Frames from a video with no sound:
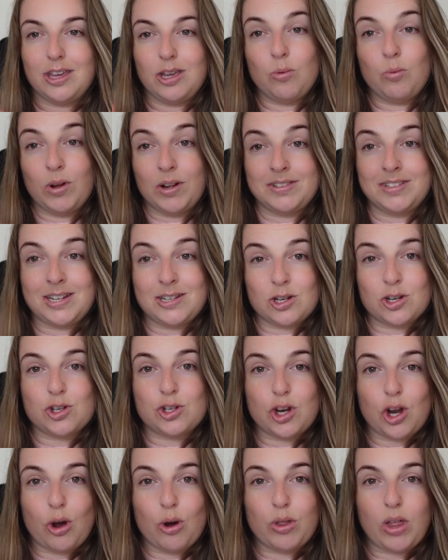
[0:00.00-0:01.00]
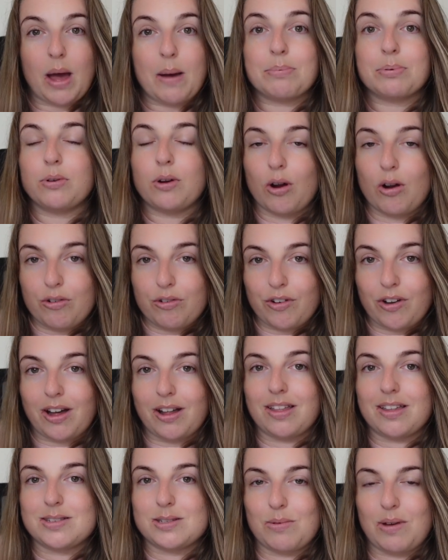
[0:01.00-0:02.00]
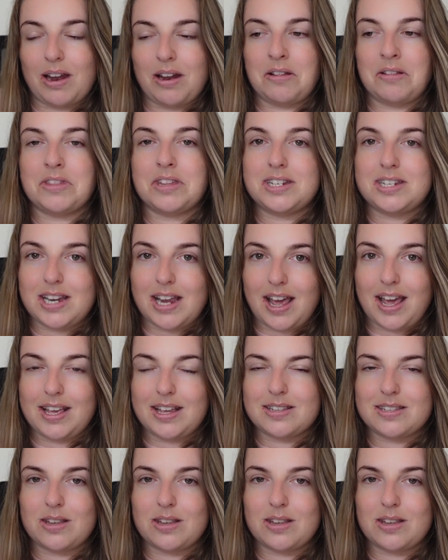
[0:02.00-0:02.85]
you will need to show that profile as well on the day.